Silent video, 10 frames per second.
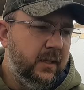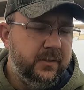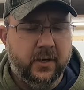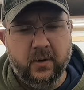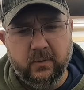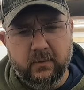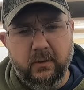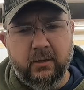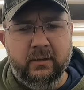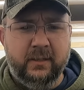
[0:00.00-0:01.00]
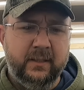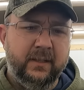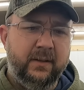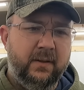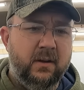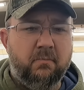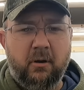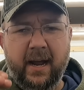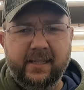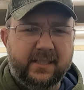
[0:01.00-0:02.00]
So
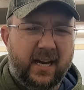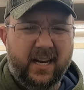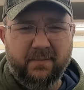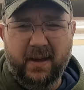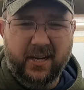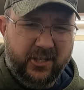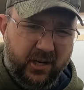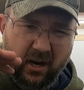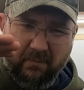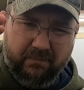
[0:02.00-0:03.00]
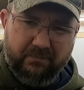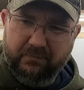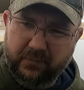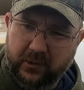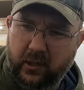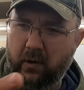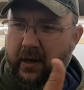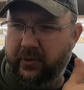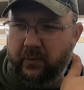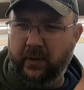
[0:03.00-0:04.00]
price kind of made Sharp go
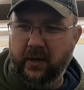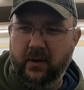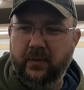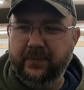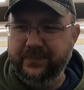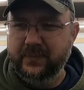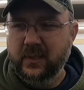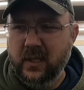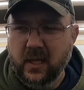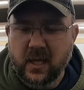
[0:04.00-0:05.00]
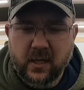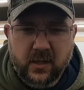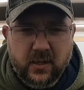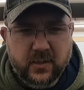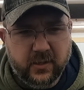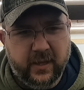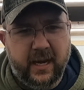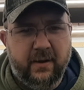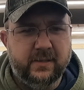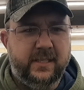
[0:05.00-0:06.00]
out the window. So
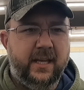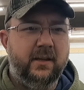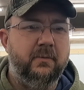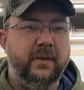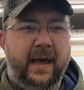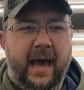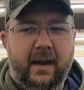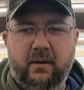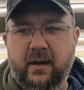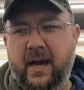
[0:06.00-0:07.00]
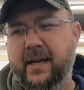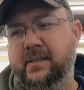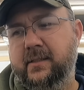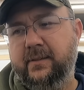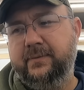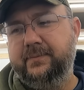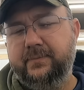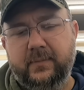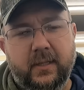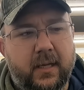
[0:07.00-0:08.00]
then I was dealing with Acura and Eisen.
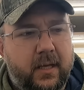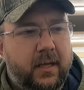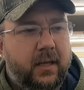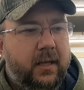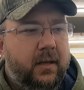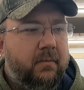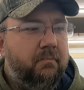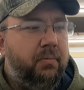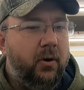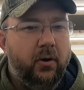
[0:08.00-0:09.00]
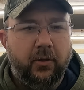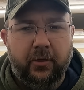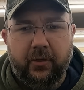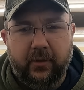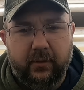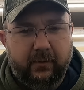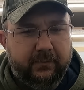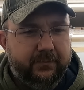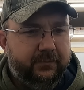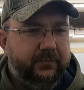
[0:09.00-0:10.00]
Both
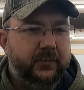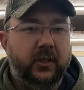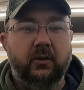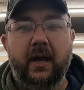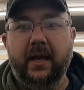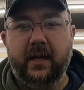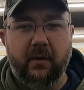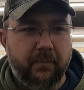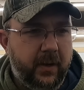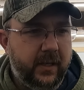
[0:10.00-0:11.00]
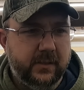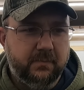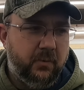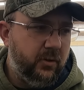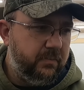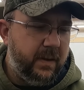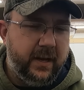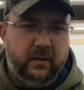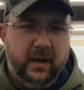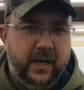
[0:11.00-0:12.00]
great companies, both
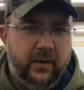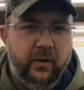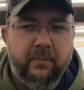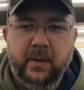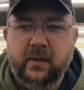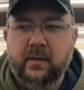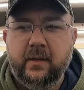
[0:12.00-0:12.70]
make great equipment,